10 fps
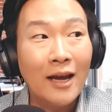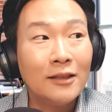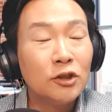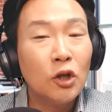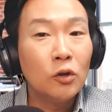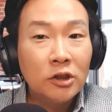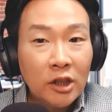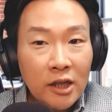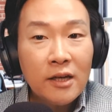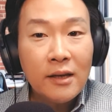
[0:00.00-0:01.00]
And so
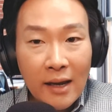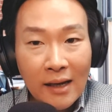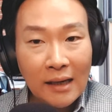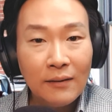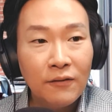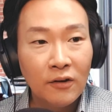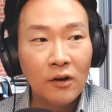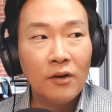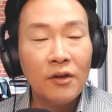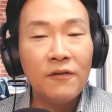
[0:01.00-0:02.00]
she gave
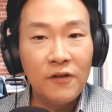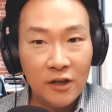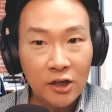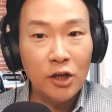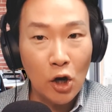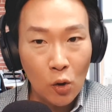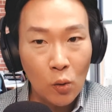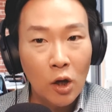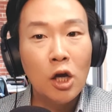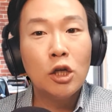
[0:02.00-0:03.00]
the video